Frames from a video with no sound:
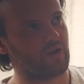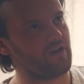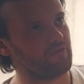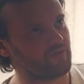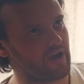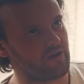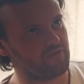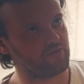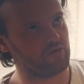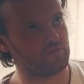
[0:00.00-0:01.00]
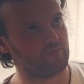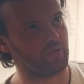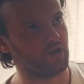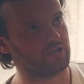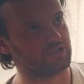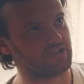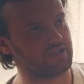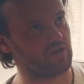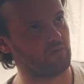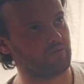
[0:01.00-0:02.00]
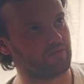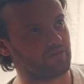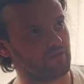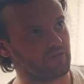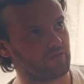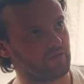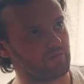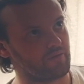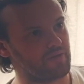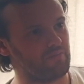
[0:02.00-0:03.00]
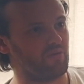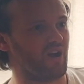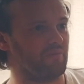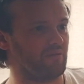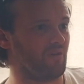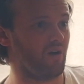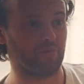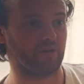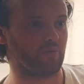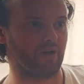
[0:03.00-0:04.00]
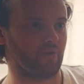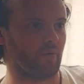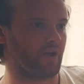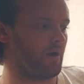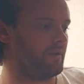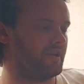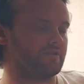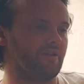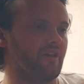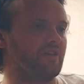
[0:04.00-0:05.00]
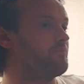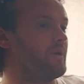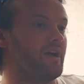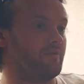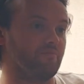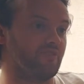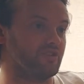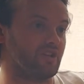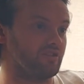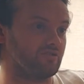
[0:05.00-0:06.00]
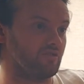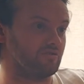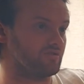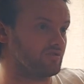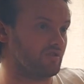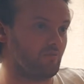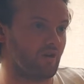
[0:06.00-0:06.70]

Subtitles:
have you personally dealt with when people come in like we're coming in and they compare Vincenzo's to somewhere